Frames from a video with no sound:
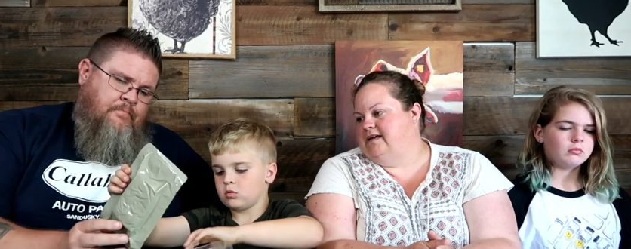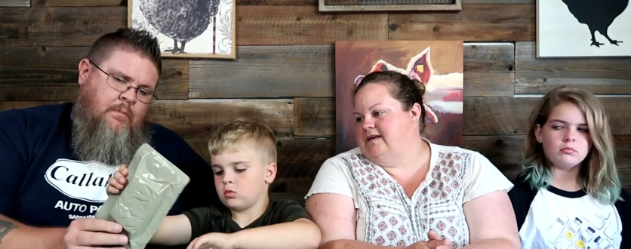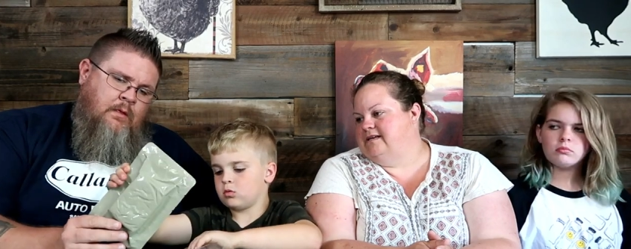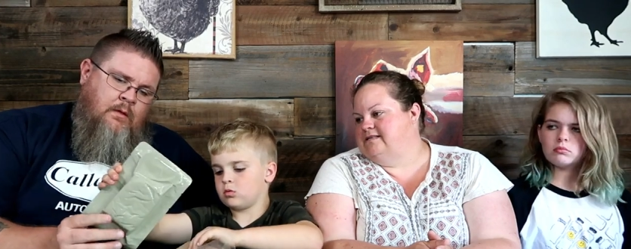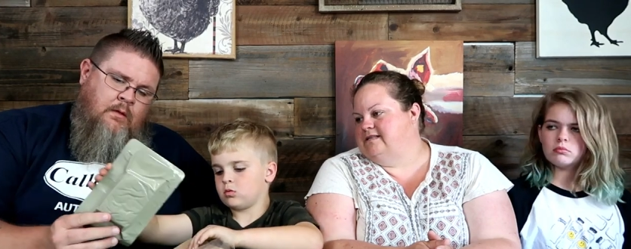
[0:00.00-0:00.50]

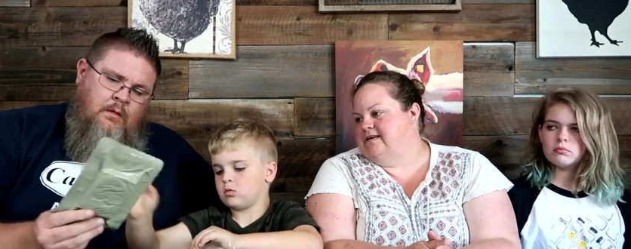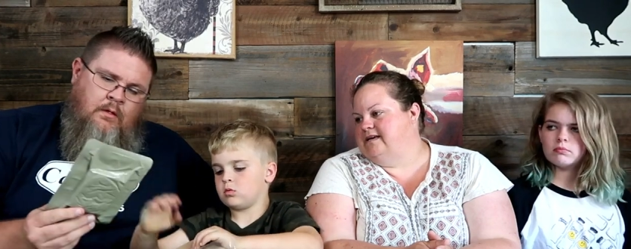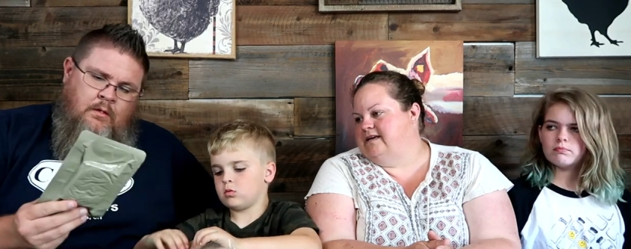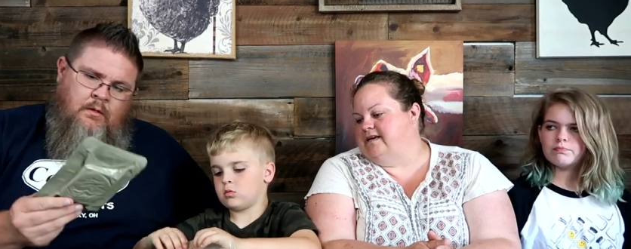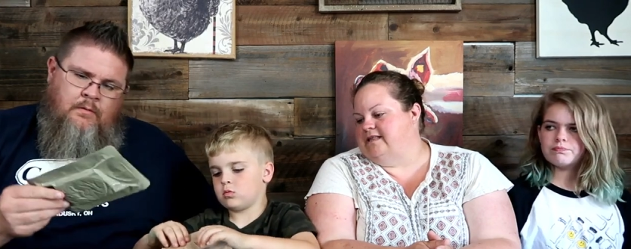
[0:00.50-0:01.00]
Speaker 1: is
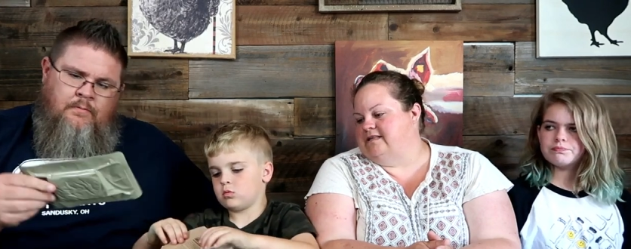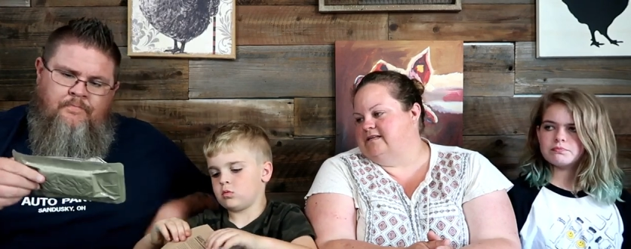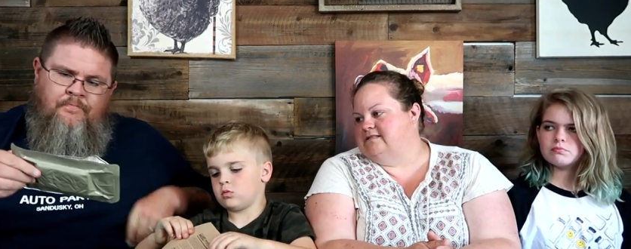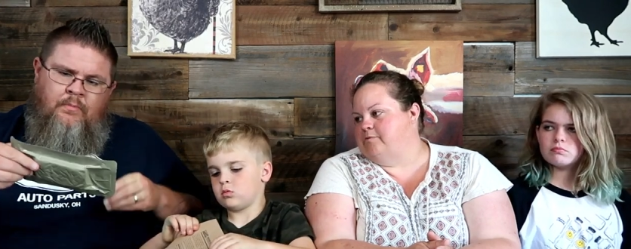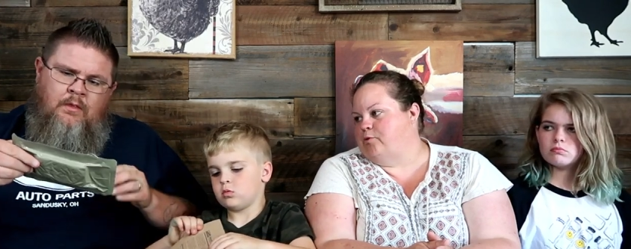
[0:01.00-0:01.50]
the, I
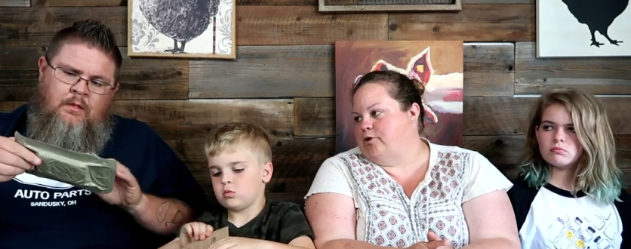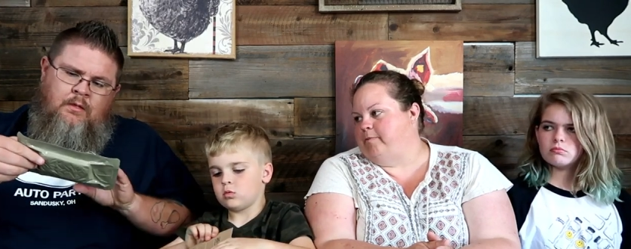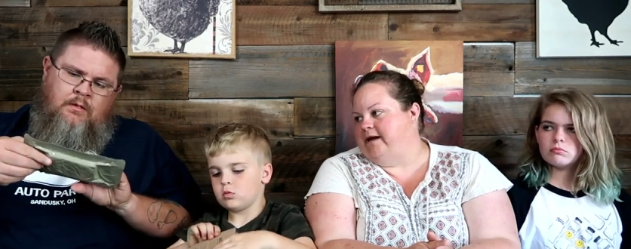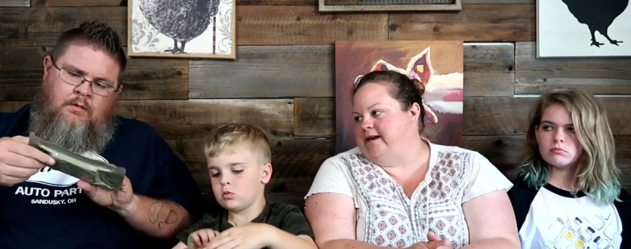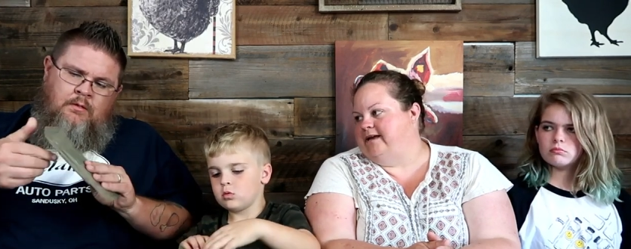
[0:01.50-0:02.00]
think that's the
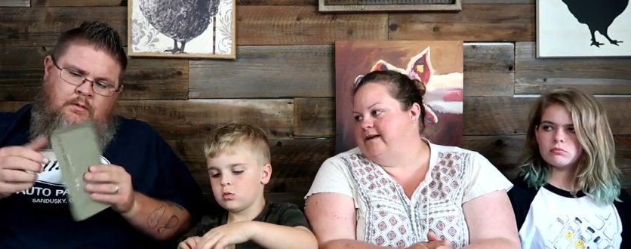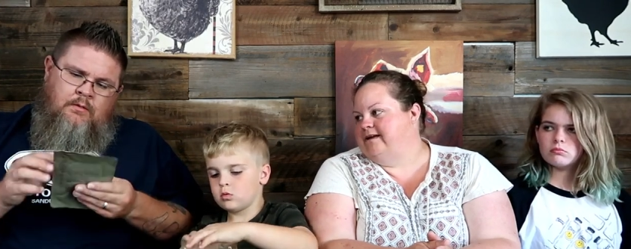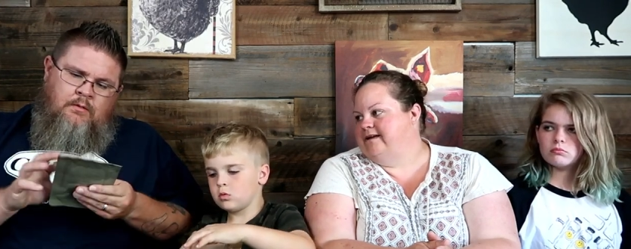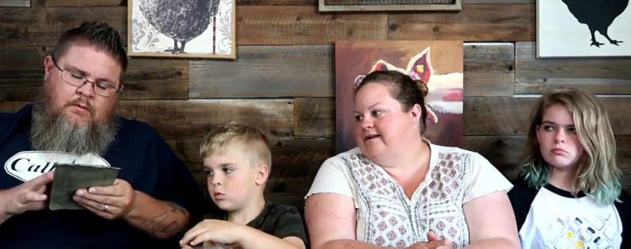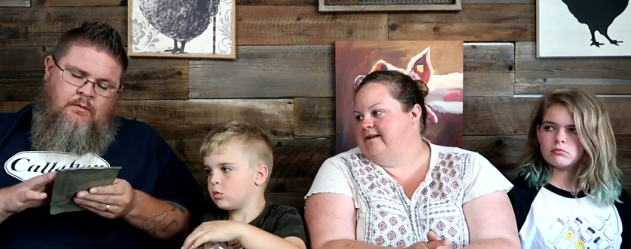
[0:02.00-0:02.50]
pork patty.
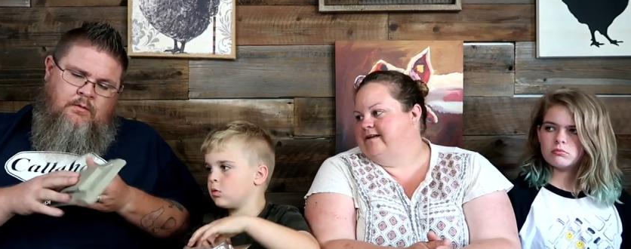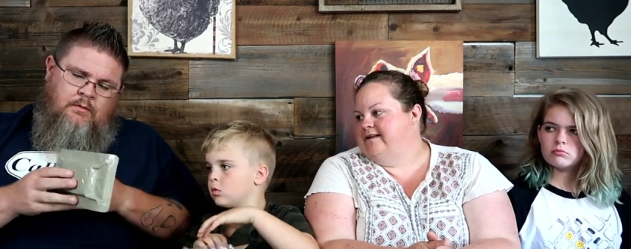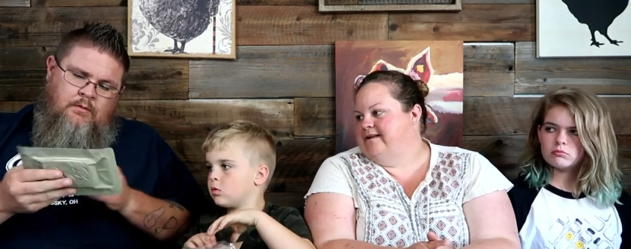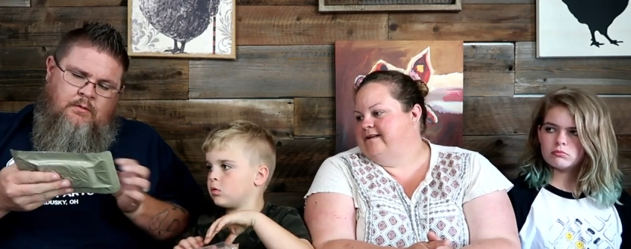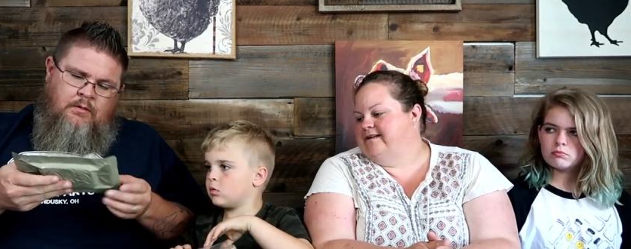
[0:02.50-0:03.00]

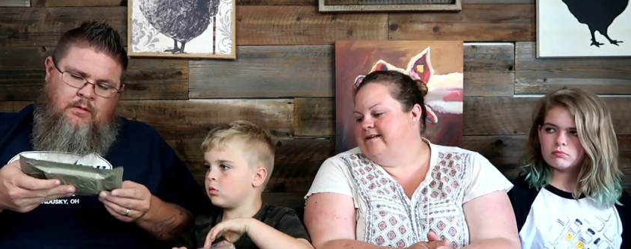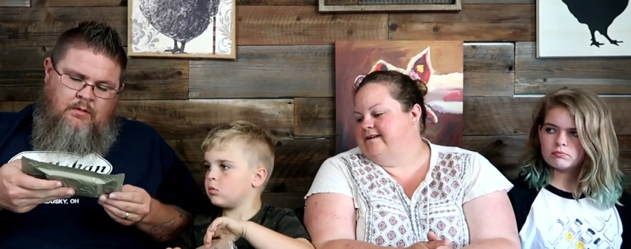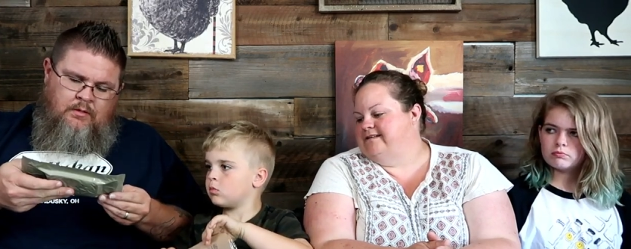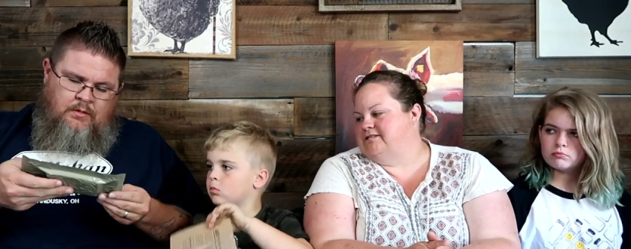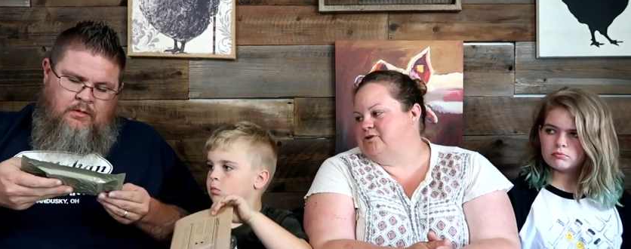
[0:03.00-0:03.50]

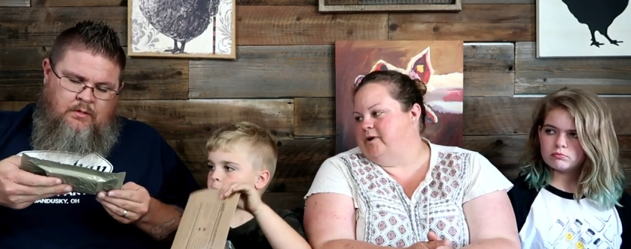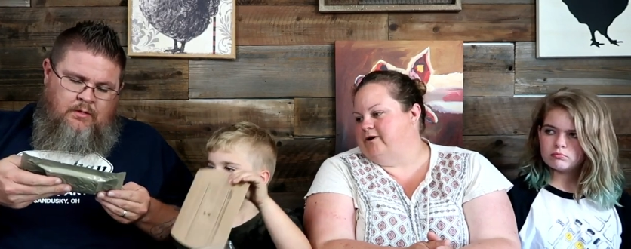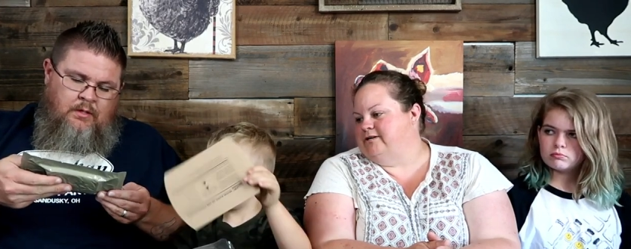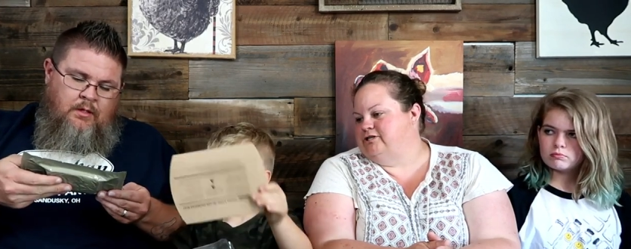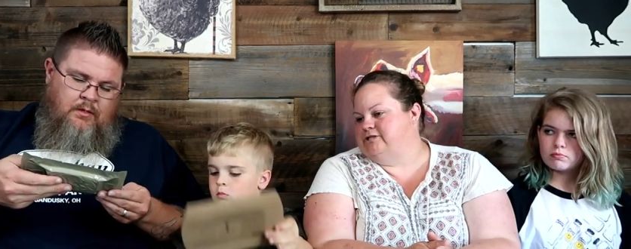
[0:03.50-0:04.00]
It's
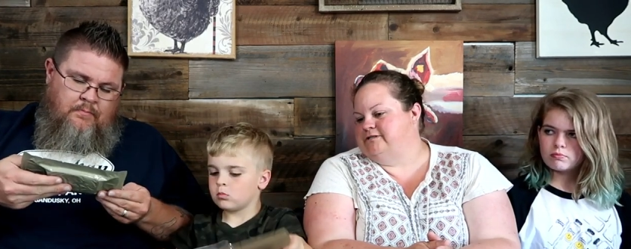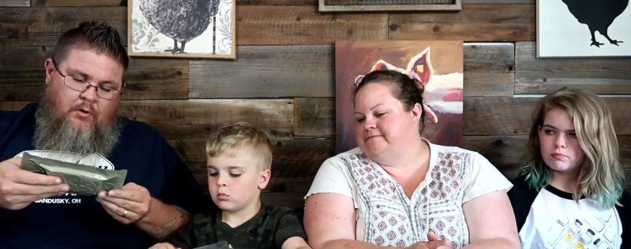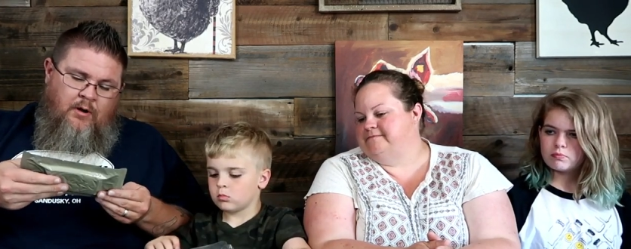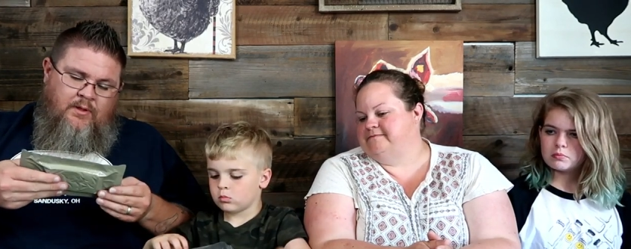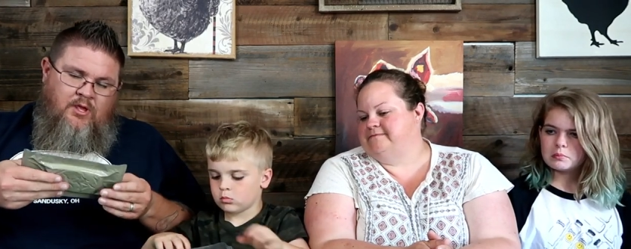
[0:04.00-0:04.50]
squarish.
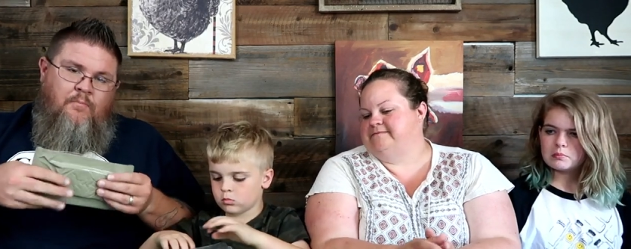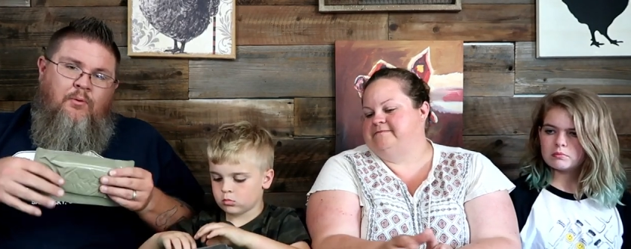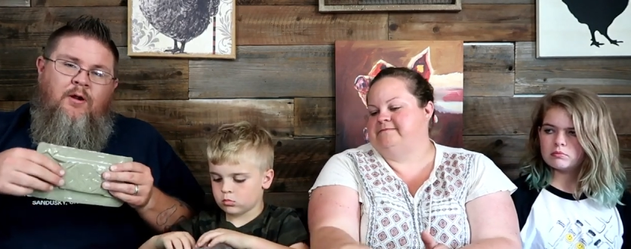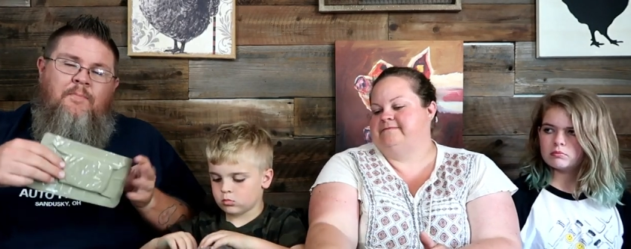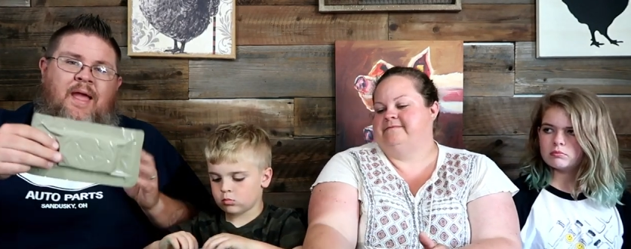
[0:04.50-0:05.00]
Speaker 2: Barbecue
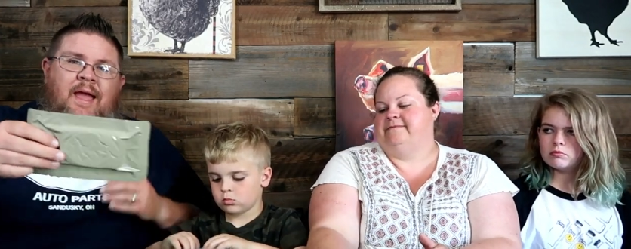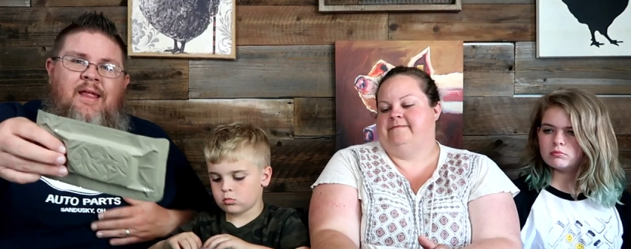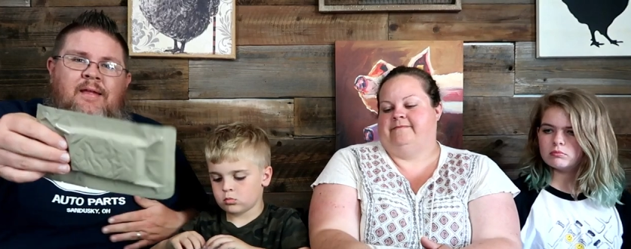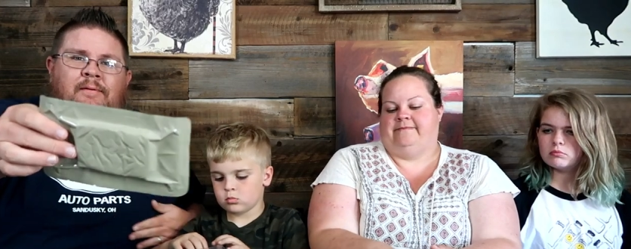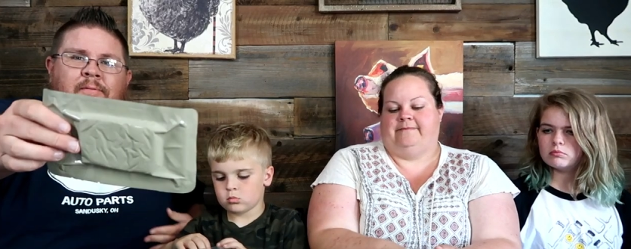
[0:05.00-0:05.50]
pork
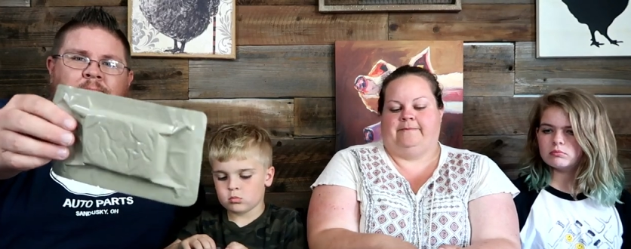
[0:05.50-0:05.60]
patty.